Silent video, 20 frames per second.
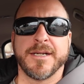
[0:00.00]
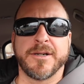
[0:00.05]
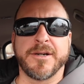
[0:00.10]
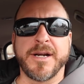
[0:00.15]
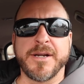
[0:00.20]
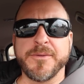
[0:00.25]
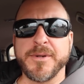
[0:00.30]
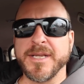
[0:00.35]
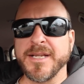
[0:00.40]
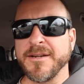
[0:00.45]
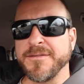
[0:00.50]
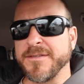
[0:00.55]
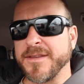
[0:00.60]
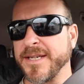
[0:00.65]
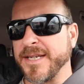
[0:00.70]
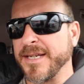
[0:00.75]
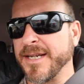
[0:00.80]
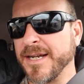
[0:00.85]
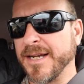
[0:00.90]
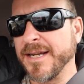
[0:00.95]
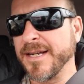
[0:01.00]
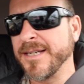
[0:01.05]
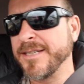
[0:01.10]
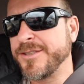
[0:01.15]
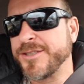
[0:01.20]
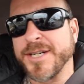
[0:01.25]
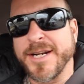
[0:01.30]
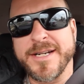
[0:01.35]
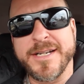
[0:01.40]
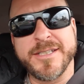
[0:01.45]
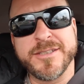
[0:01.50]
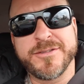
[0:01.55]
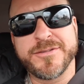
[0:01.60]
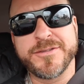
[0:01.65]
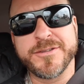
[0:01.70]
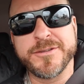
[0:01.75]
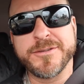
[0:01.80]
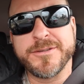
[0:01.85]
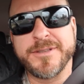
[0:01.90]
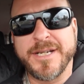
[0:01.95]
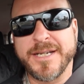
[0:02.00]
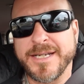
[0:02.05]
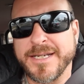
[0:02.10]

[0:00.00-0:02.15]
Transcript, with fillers: All right, we left the uh, Chinese food